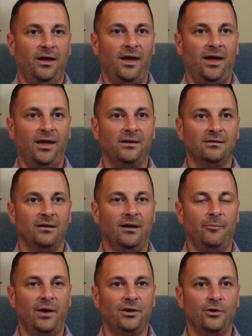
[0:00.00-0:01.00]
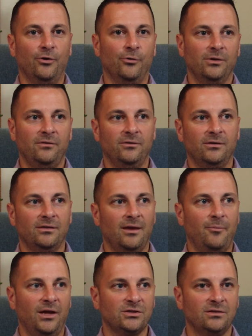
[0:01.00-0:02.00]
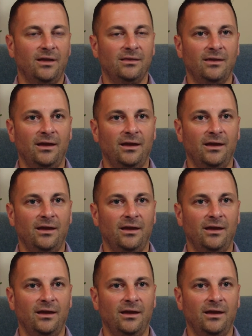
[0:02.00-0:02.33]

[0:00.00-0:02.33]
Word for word: And I know even they mentioned that